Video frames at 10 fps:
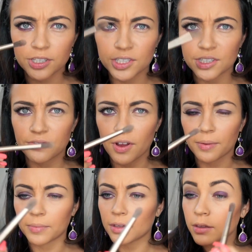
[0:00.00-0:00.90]
This is
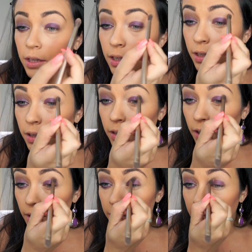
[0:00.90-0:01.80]
from the
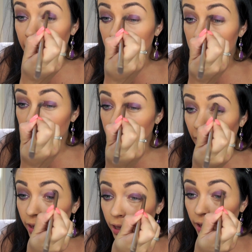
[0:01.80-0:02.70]
um, Naked 2
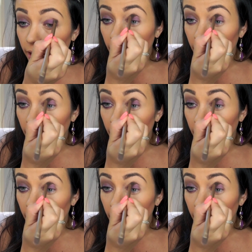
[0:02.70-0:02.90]
palette.